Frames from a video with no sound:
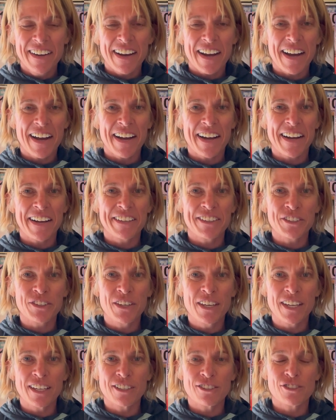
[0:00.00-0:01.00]
You'll
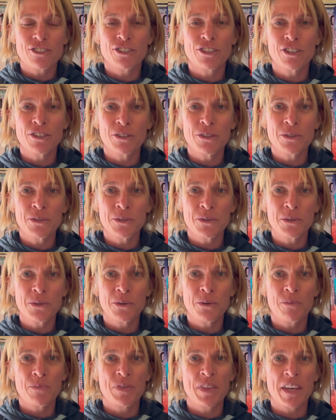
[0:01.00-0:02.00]
get
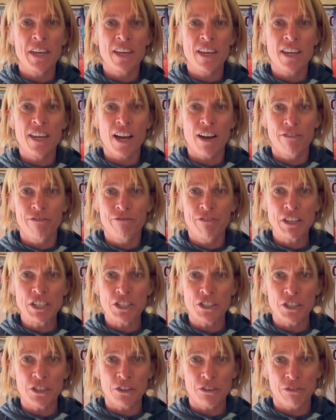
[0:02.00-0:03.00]
to the
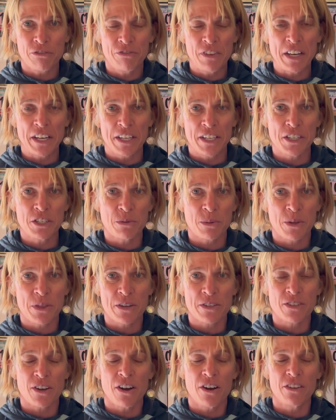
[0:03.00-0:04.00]
official finish where
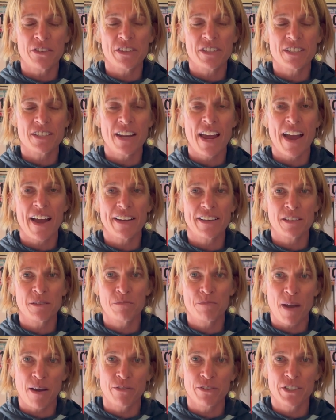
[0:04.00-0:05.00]
there's all the snacks
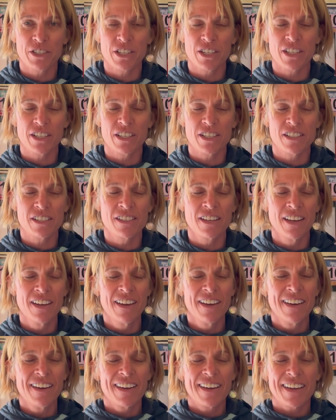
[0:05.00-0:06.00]
and beverages.
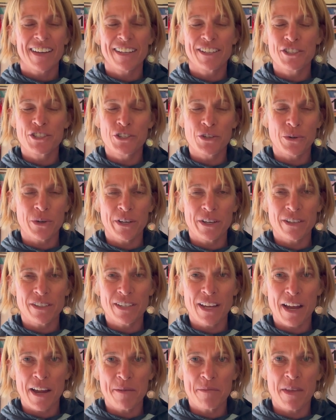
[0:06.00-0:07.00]
Enjoy your
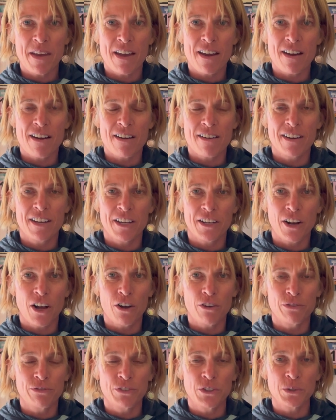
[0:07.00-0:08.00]
time there. Get
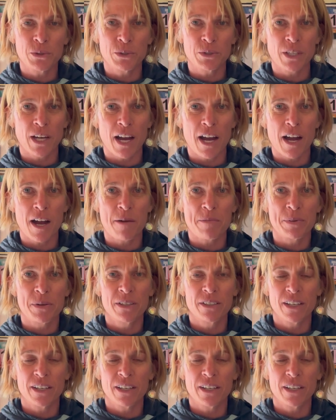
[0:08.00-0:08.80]
all fueled up.